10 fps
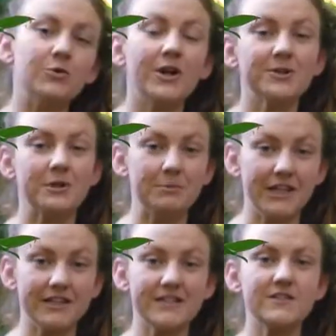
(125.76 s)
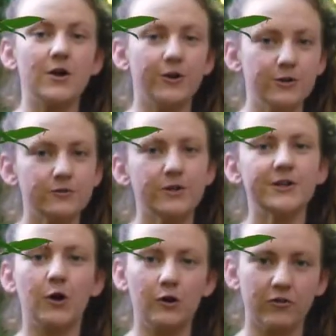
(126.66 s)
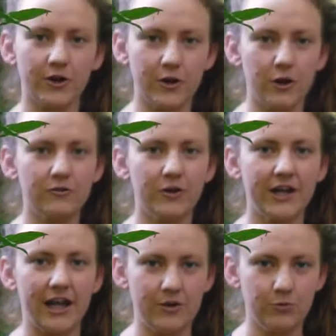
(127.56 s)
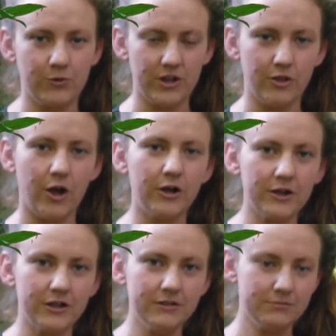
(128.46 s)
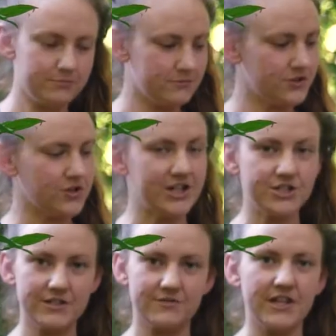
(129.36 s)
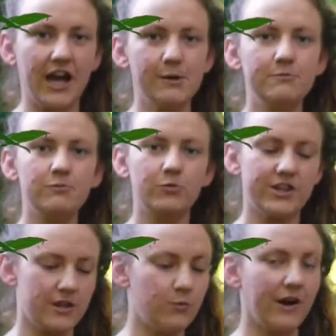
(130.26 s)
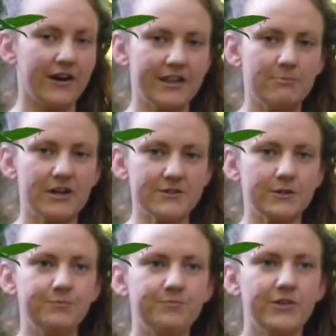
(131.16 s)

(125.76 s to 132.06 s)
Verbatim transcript: You want to repeat this over and over and over again with longer stretches of time with him wearing the muzzle.